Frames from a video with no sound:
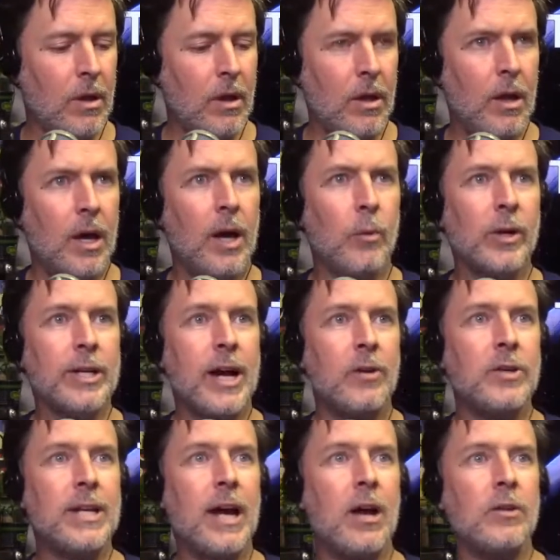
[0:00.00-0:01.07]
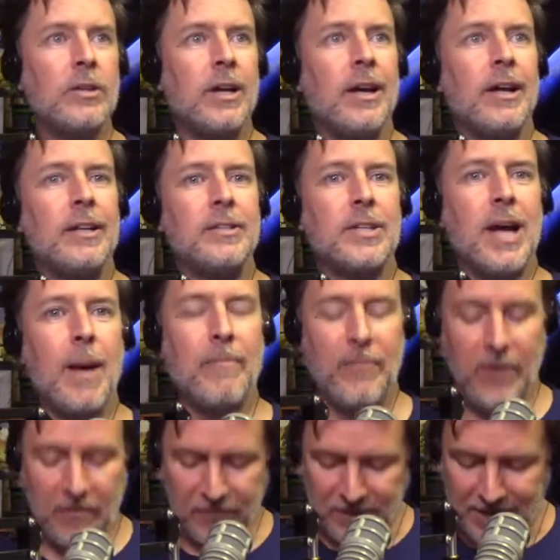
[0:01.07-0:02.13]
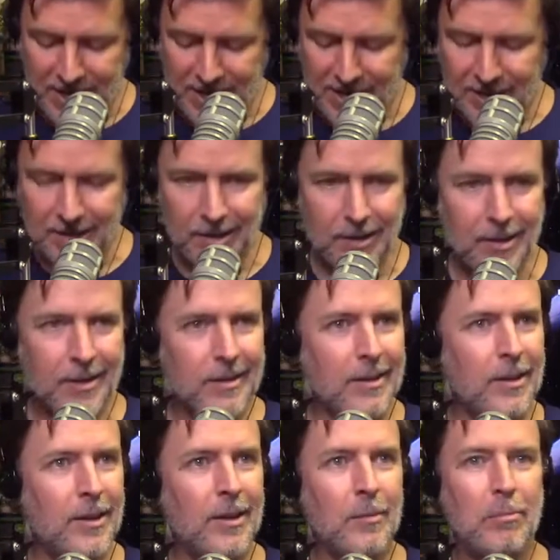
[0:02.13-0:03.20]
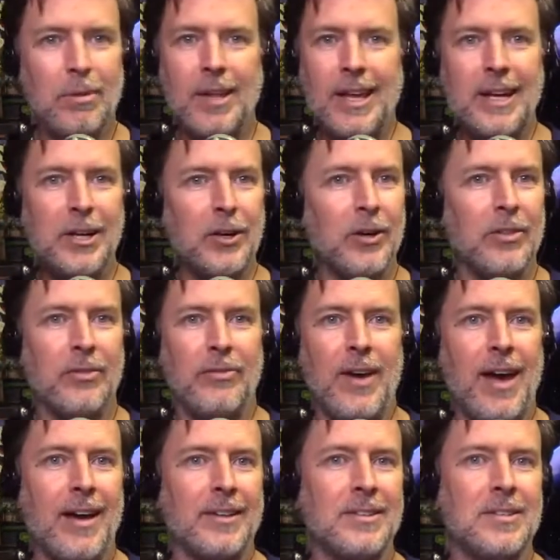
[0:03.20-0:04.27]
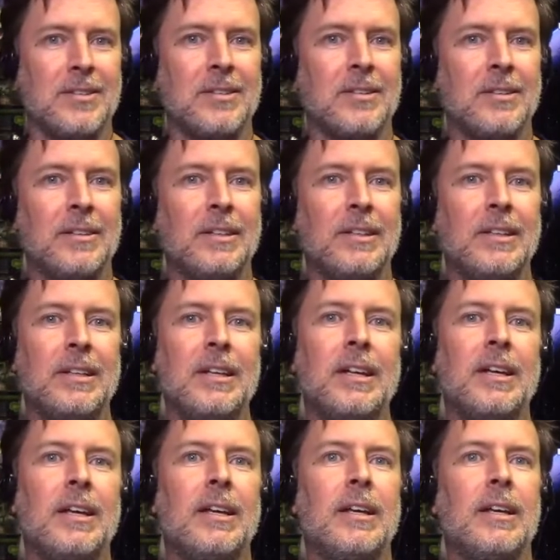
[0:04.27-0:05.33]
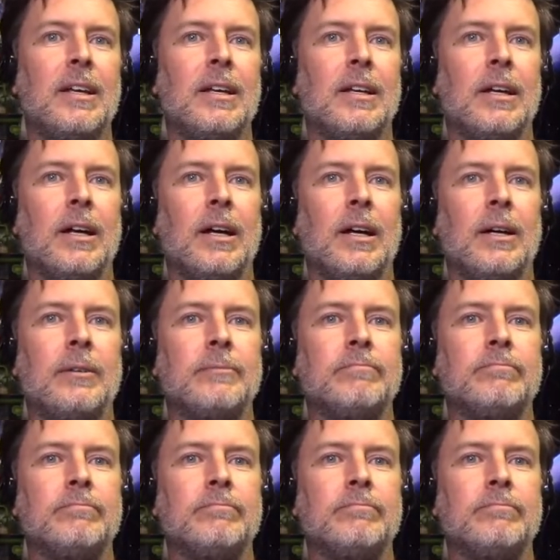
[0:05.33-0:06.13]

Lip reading: We're counting down top 15 planet Earth facts. There